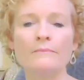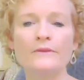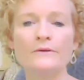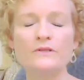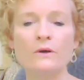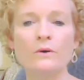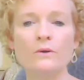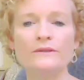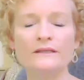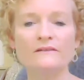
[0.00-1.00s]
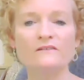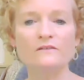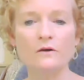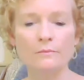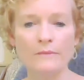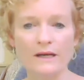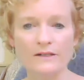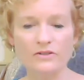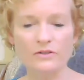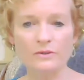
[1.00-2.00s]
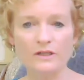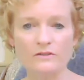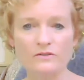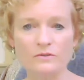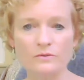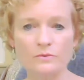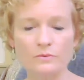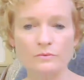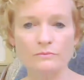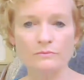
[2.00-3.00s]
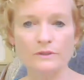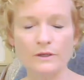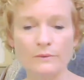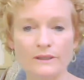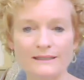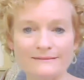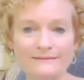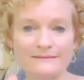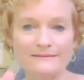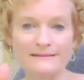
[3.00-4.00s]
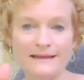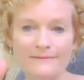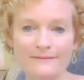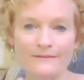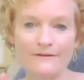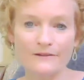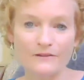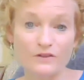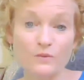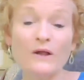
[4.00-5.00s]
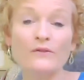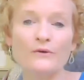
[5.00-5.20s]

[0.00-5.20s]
there's only so much you can do, in 10th, 11th, 12th